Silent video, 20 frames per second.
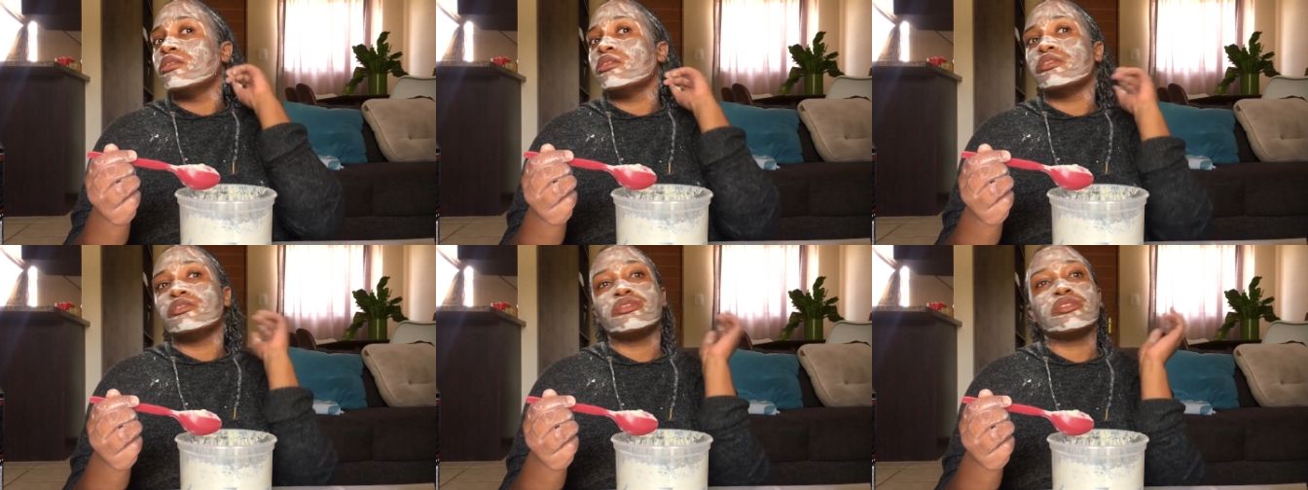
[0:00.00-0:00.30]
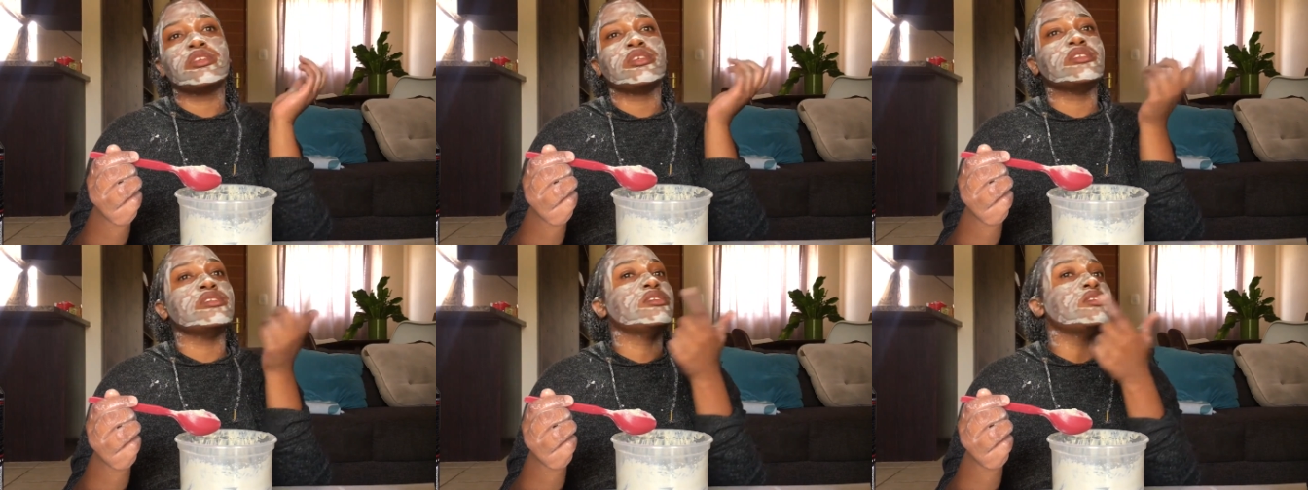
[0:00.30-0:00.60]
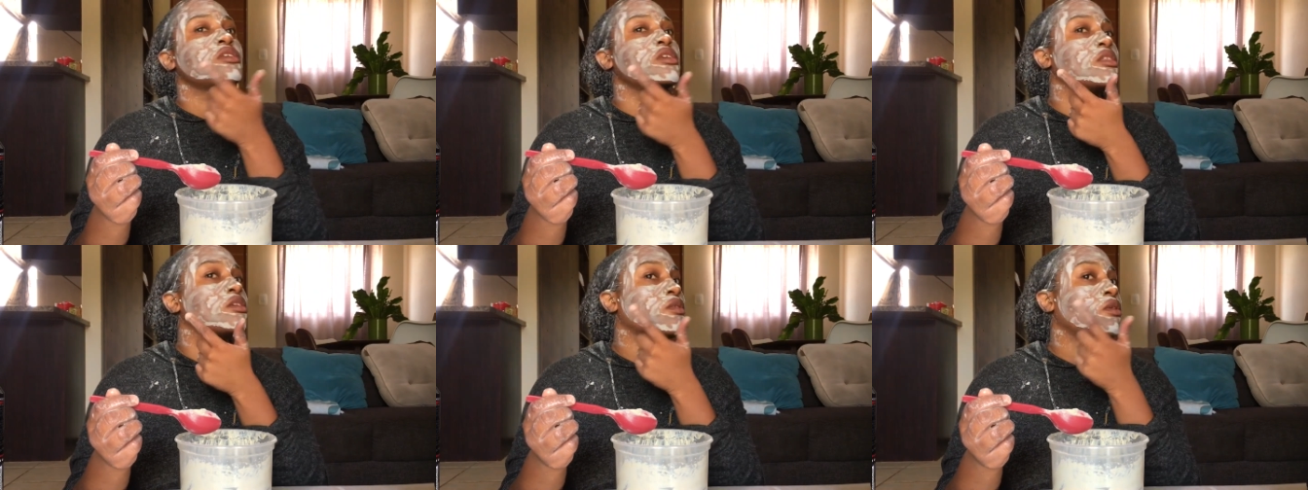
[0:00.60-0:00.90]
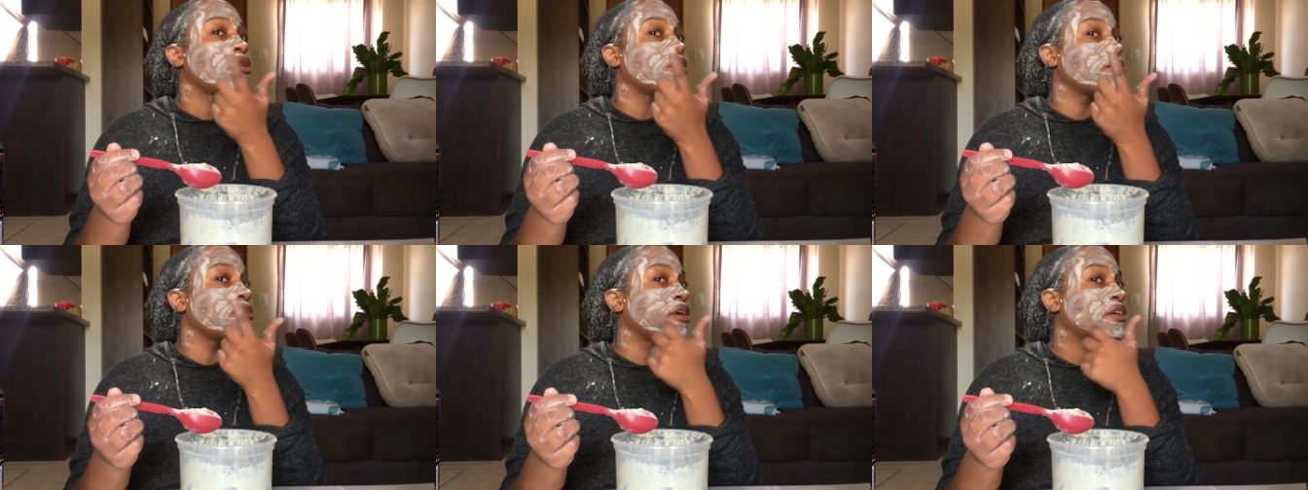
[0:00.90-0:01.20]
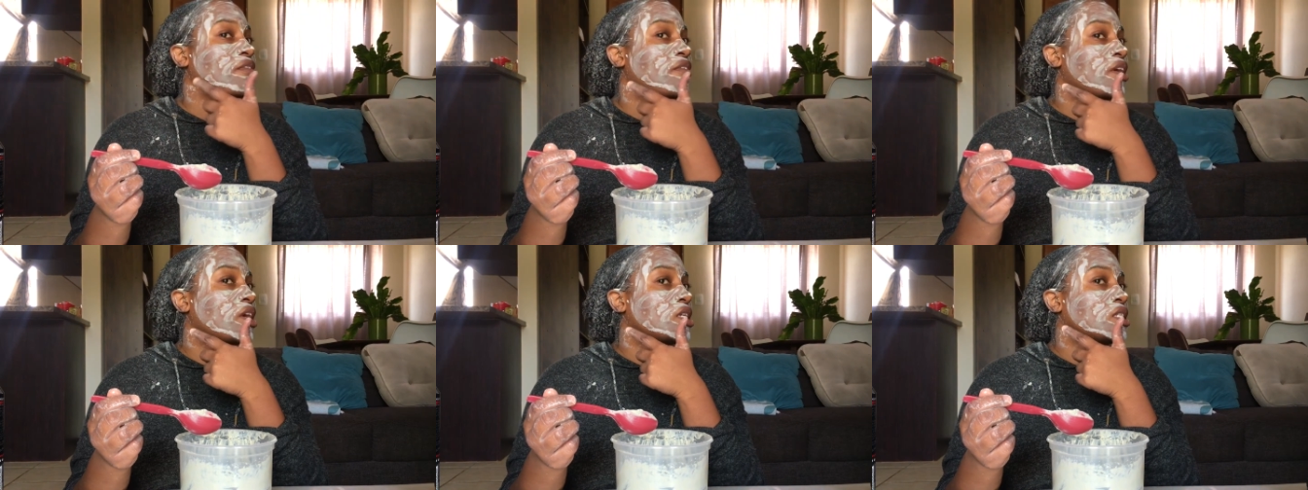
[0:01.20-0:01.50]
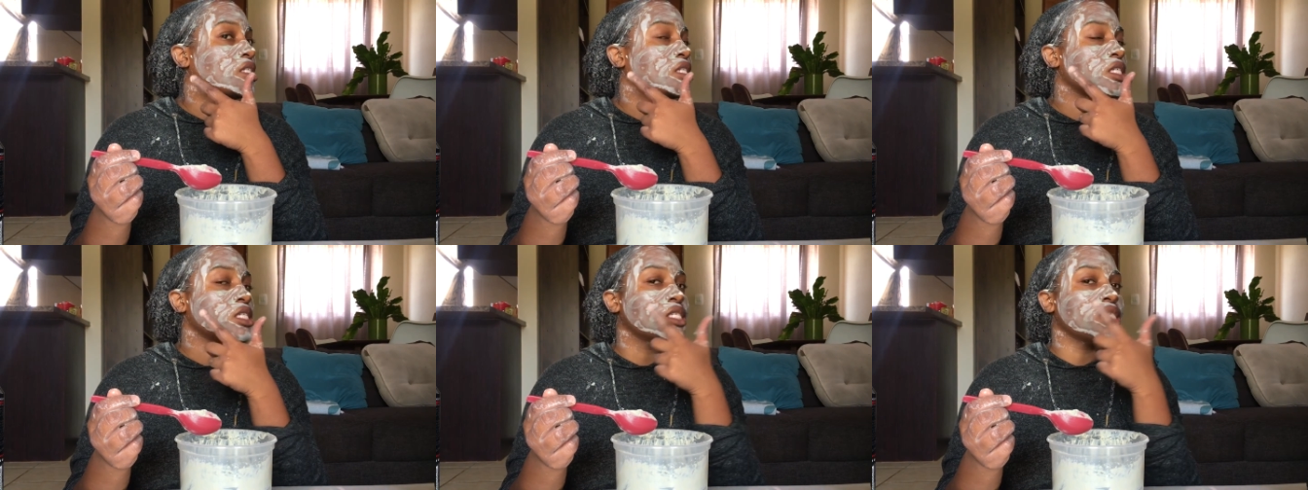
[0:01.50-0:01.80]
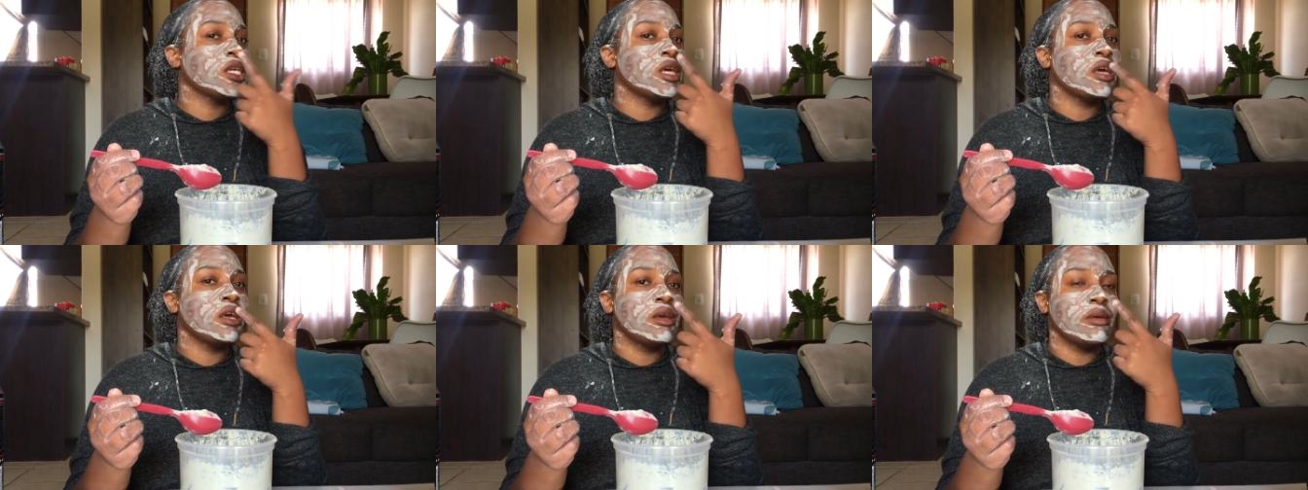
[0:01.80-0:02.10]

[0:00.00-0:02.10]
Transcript: as you can see the one on my face is